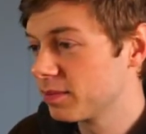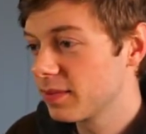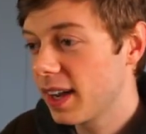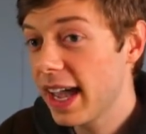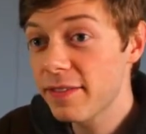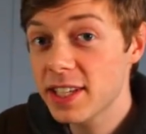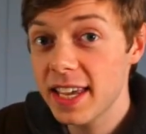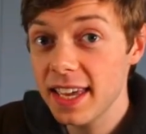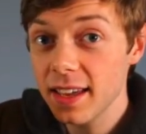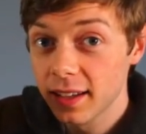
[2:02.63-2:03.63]
I have
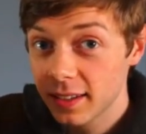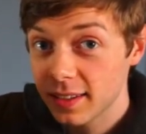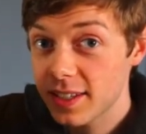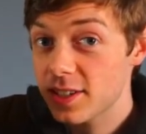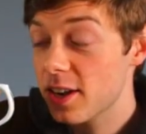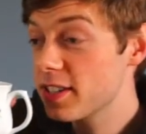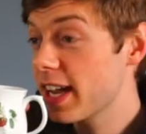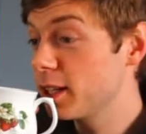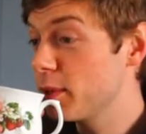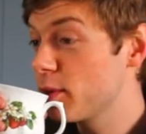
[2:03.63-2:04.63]
tea. This is going to
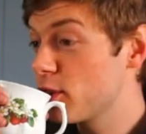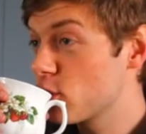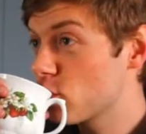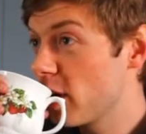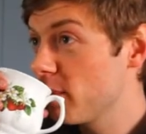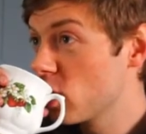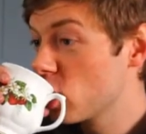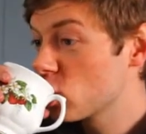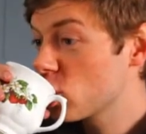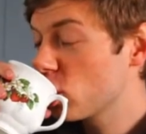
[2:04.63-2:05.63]
help me with the stream.
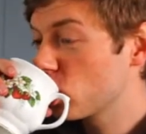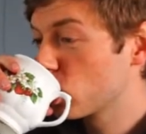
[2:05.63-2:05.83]
So